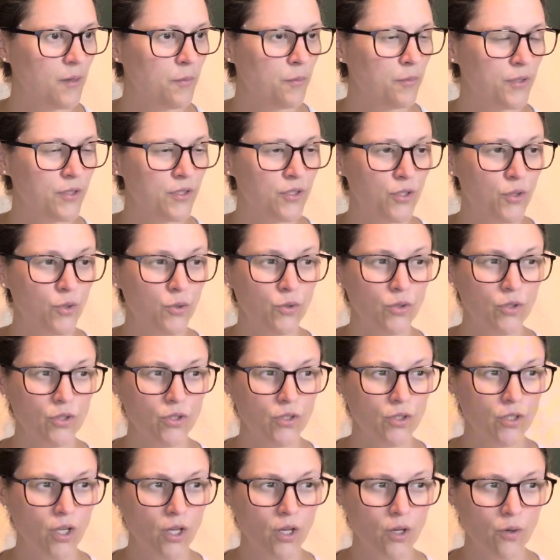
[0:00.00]

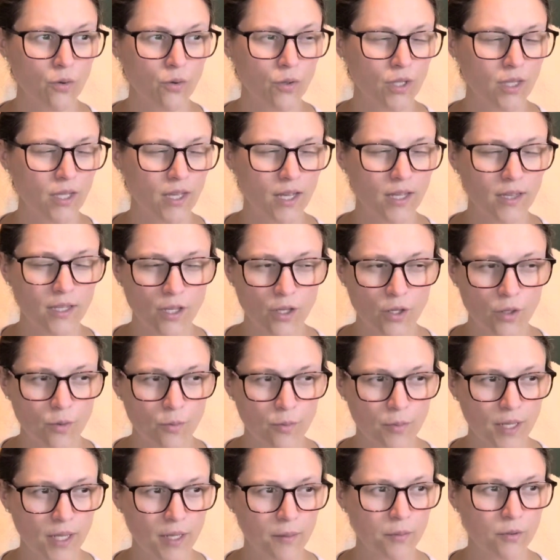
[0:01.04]
Petusco yellow
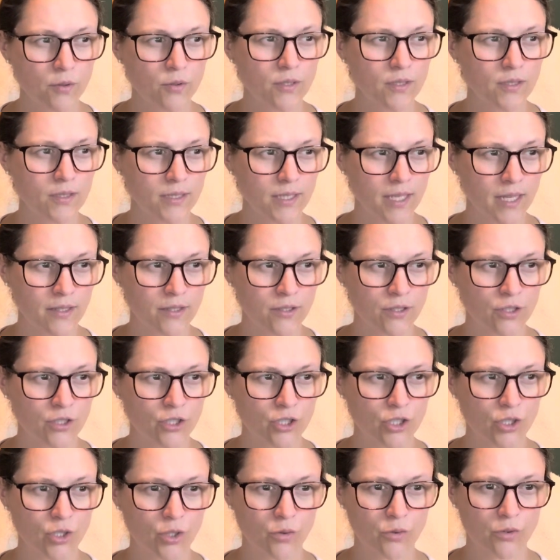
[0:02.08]
pebbled leather
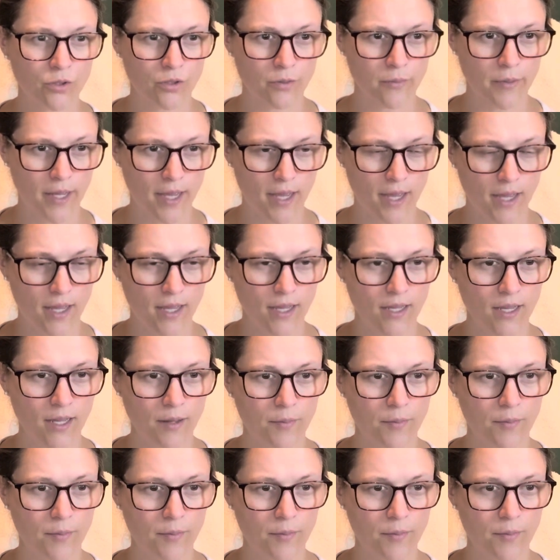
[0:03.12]
shoulder bag.